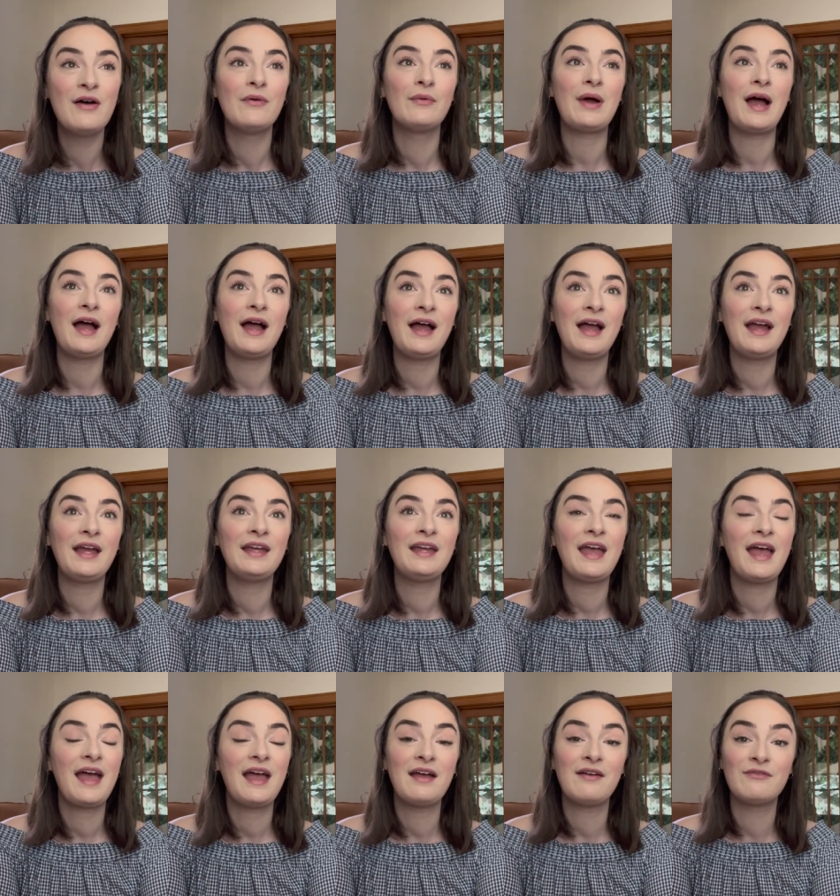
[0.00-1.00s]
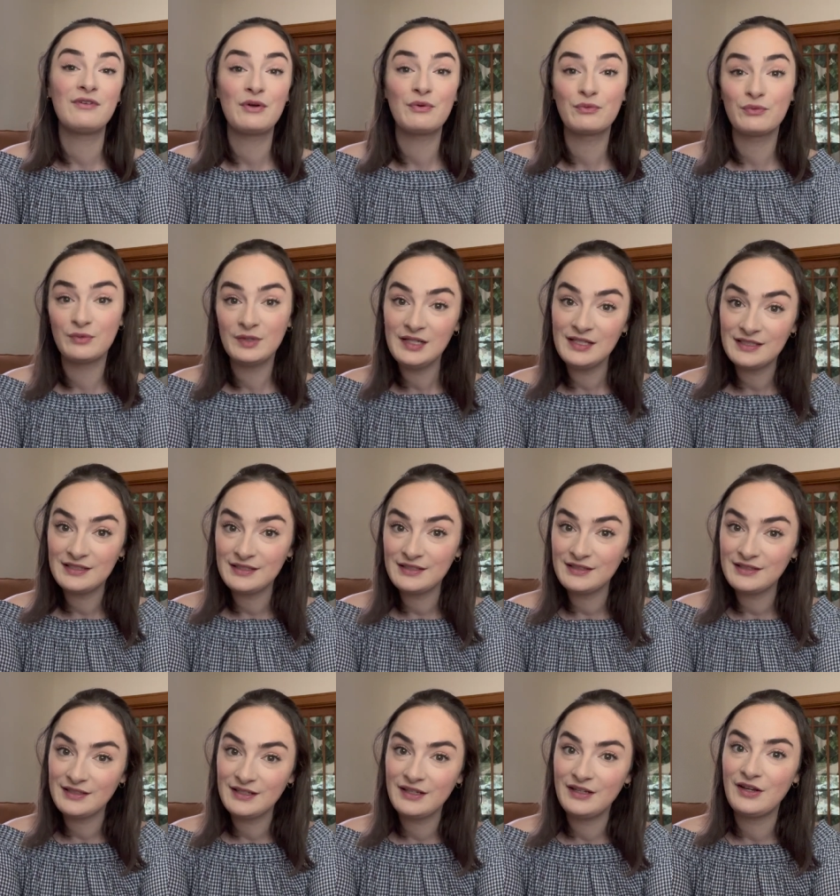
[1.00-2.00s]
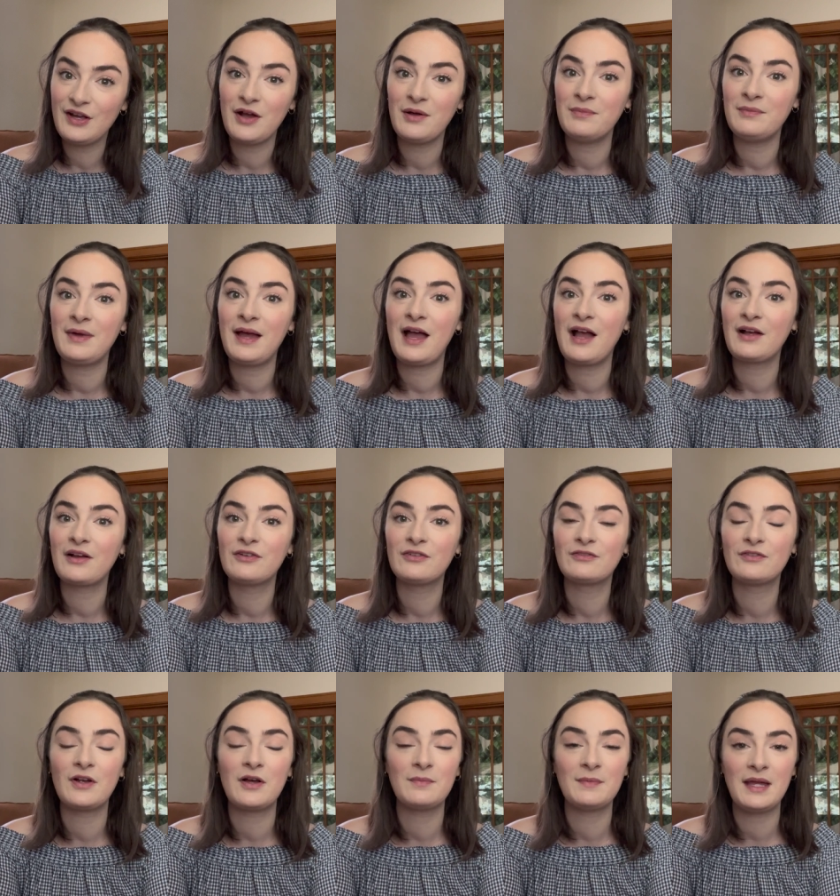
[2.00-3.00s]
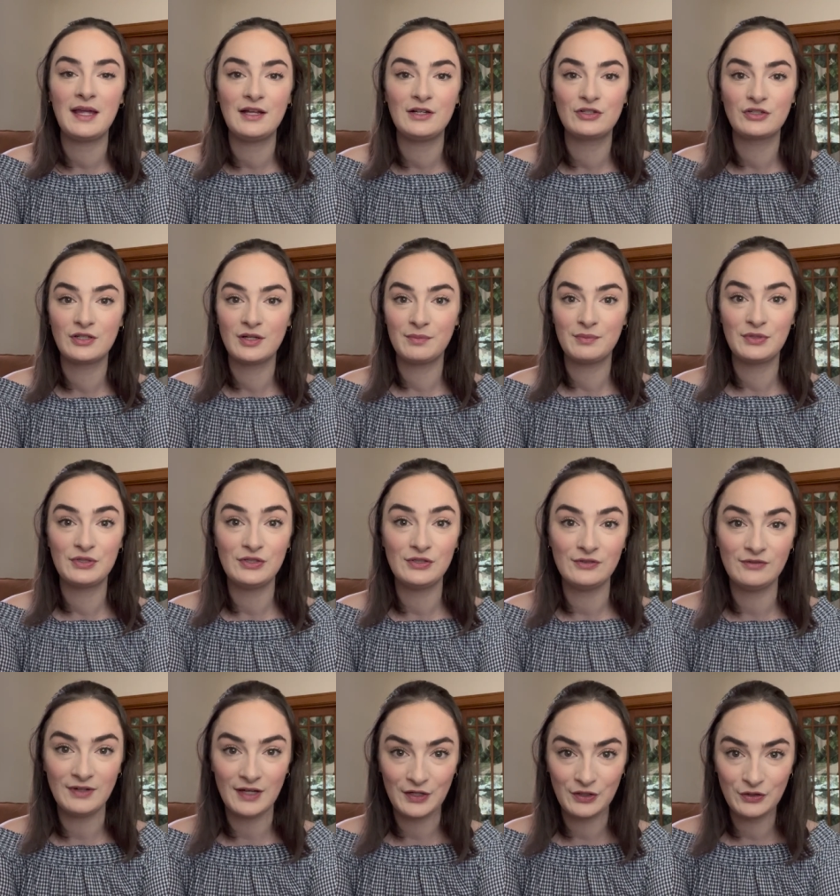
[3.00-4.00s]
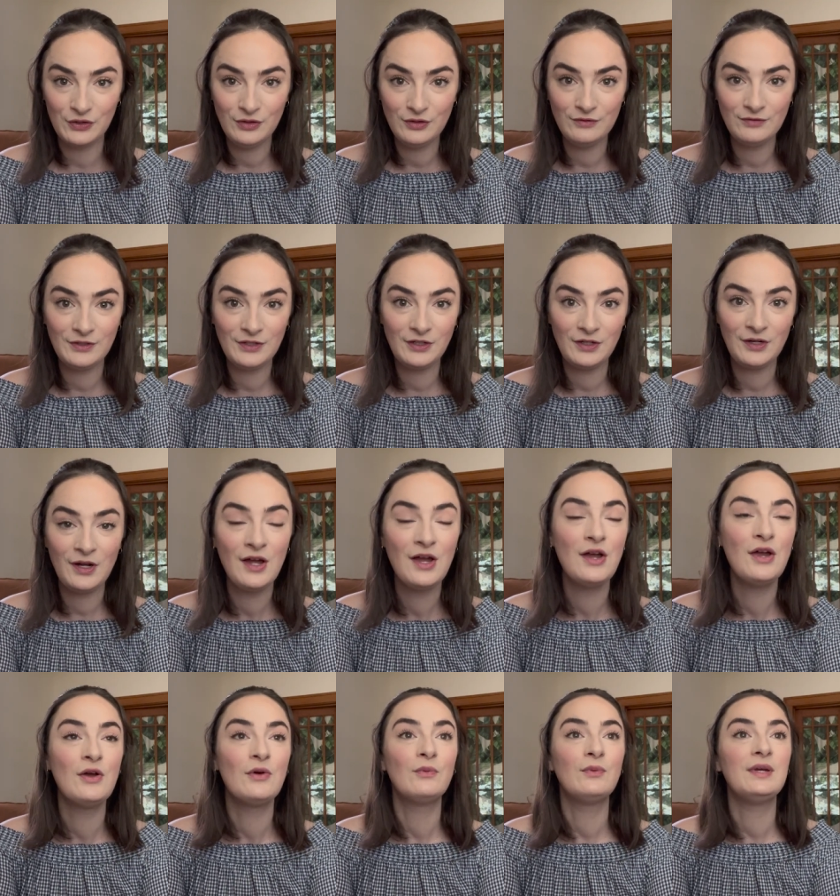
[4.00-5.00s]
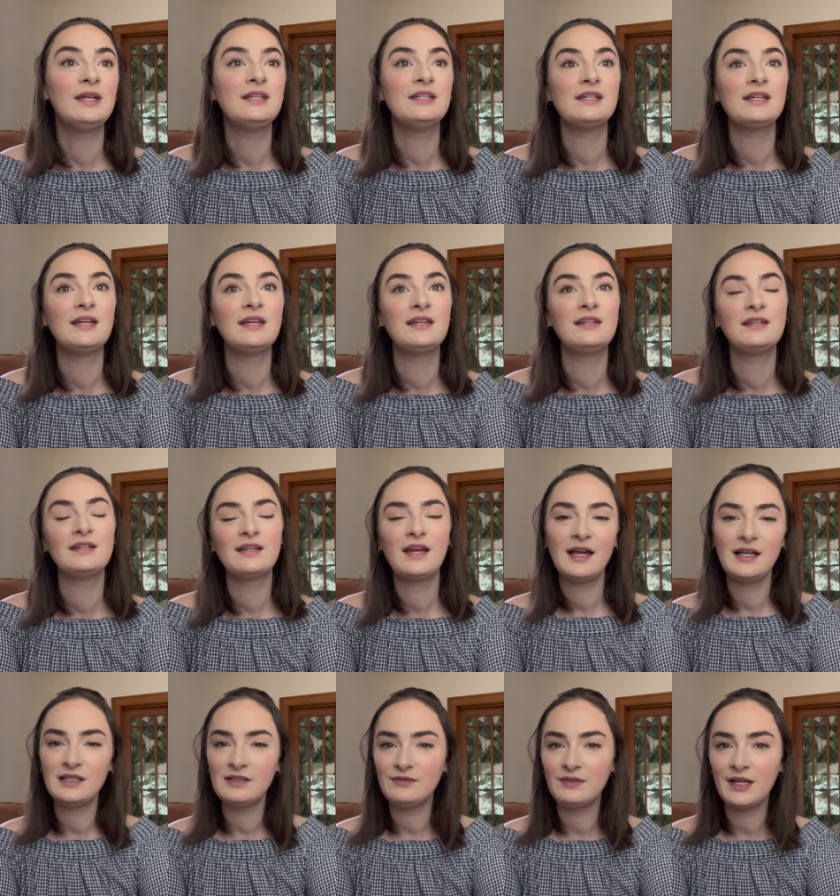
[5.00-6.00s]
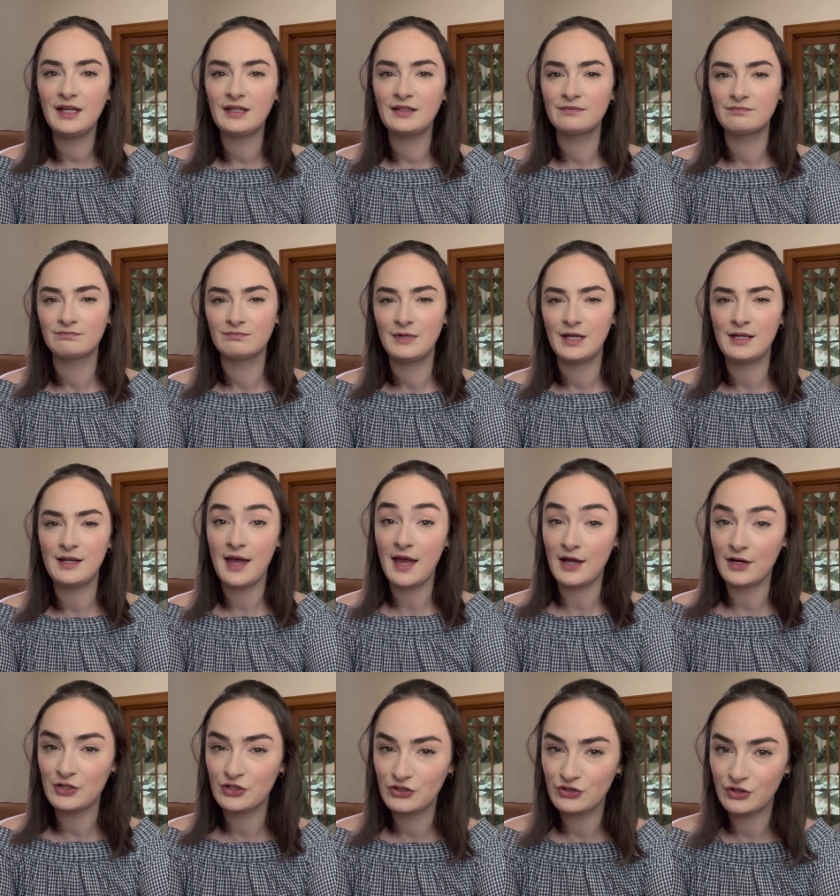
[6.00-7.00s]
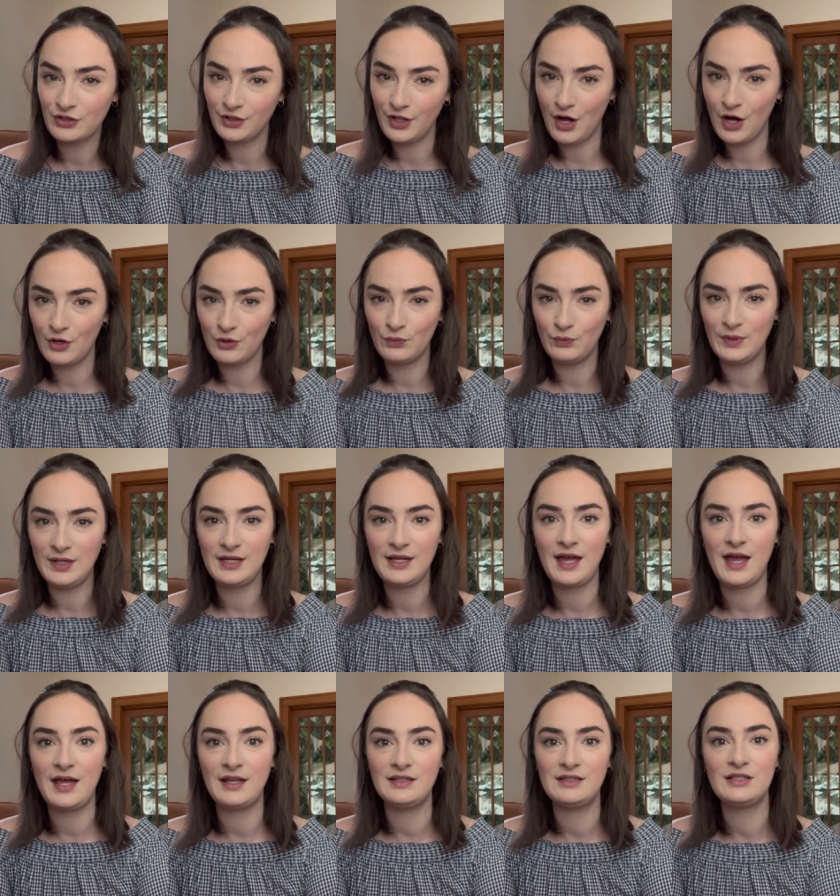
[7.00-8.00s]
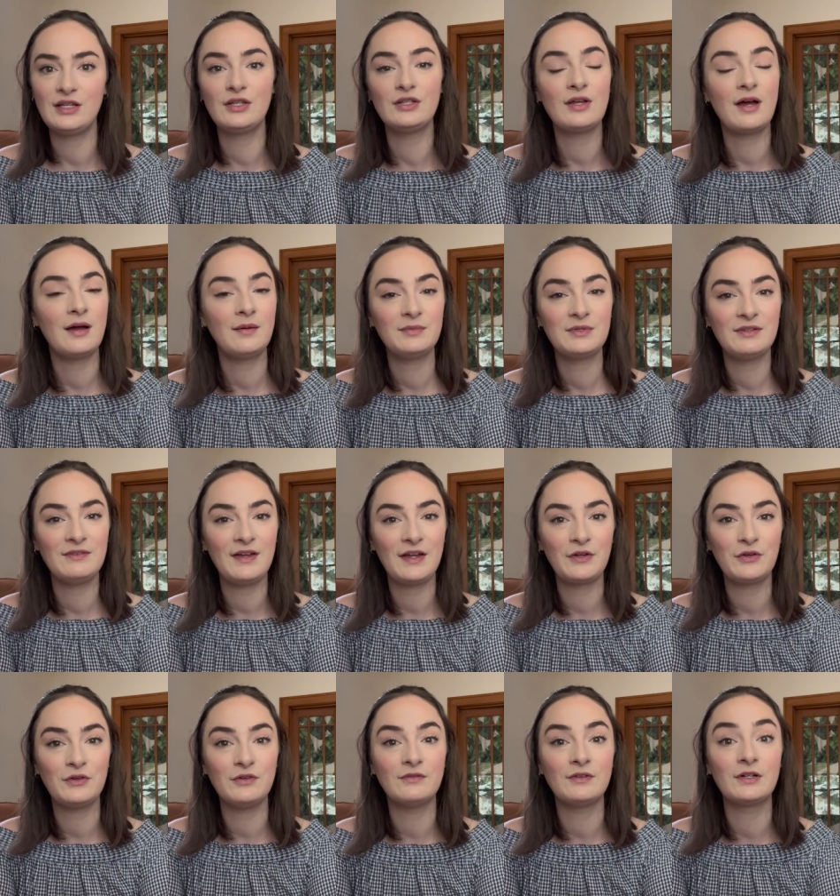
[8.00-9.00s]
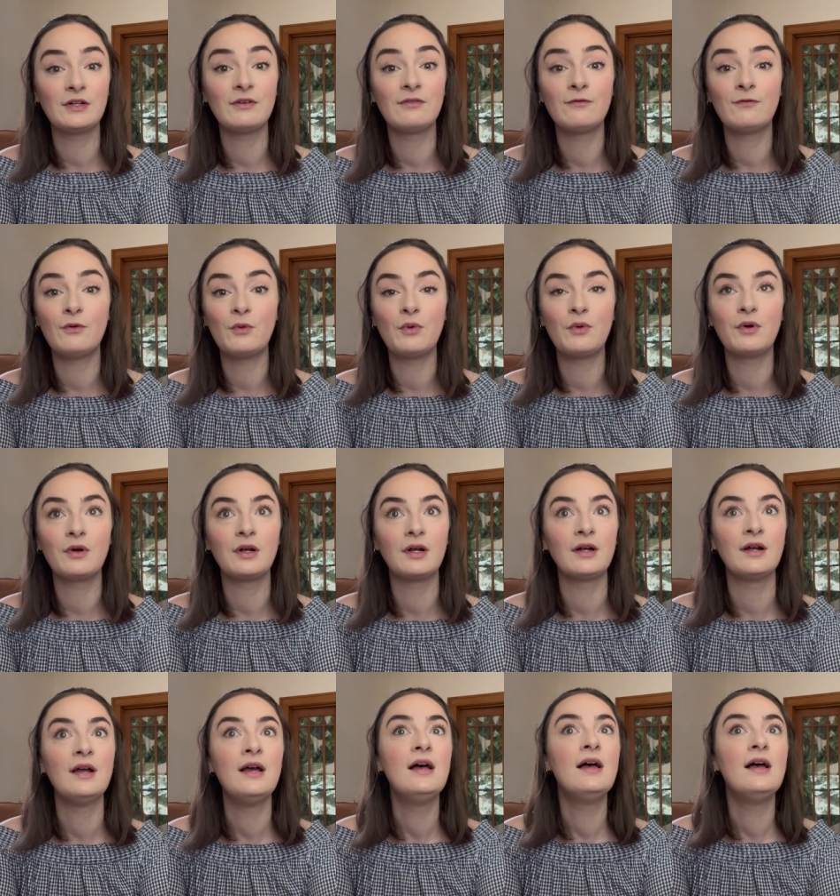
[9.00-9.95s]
I have recently come back from a trip to Vancouver. We did kind of like an extra long weekend up to Vancouver for